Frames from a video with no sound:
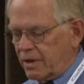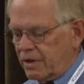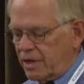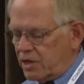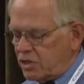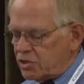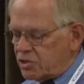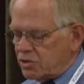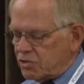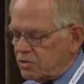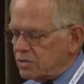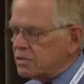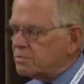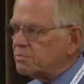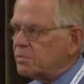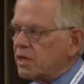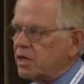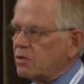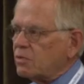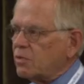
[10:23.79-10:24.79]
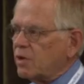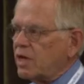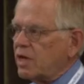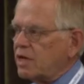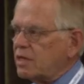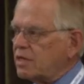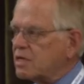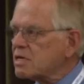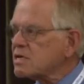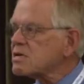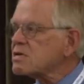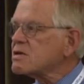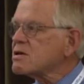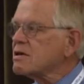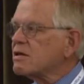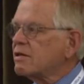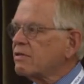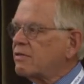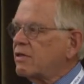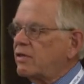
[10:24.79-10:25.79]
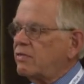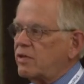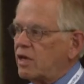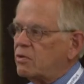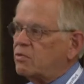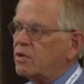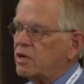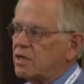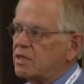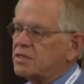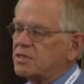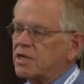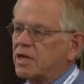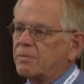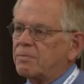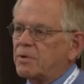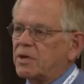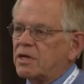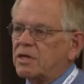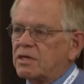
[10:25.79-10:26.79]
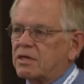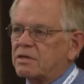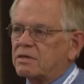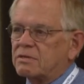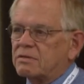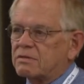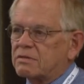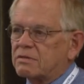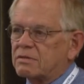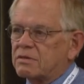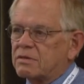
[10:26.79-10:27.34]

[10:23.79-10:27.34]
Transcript: issues being weighed, then they want to step in